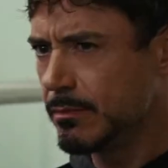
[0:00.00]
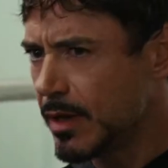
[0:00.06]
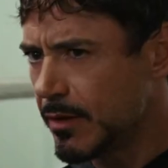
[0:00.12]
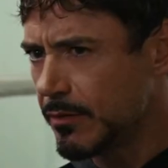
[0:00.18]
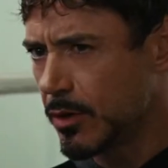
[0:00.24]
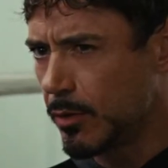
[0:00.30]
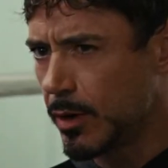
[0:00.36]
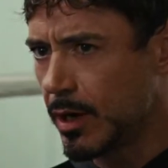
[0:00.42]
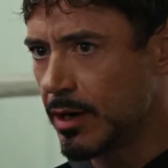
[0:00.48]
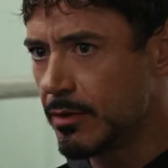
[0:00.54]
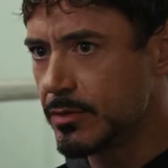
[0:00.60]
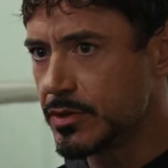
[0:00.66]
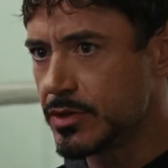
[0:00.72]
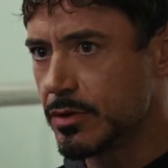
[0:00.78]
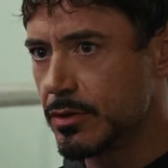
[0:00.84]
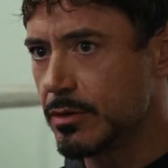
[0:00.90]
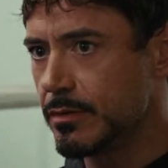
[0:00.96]
have quiet
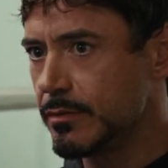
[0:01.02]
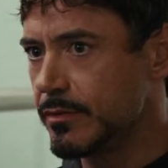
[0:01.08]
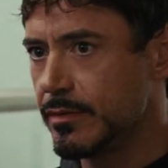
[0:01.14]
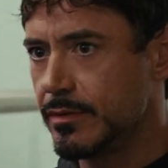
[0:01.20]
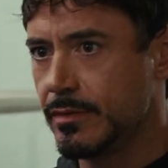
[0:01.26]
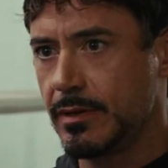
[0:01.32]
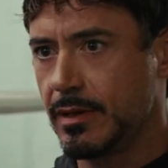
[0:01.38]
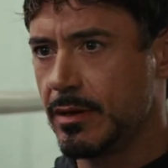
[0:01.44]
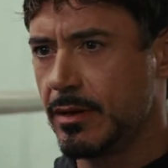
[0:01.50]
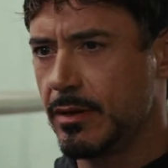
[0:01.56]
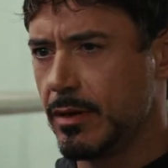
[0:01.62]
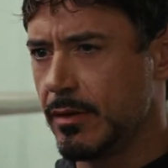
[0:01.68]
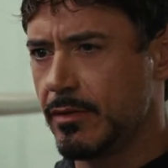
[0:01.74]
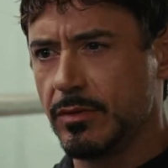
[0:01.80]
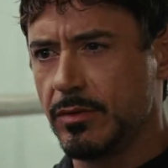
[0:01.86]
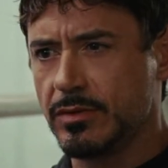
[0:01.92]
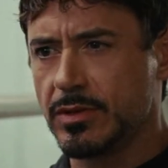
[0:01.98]
reserve. I don't know, you have
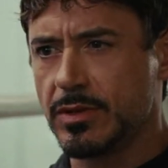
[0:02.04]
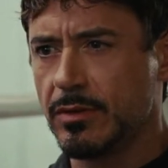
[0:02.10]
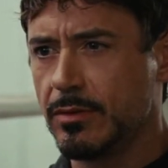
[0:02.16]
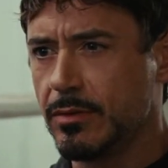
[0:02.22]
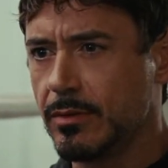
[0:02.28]
an old soul.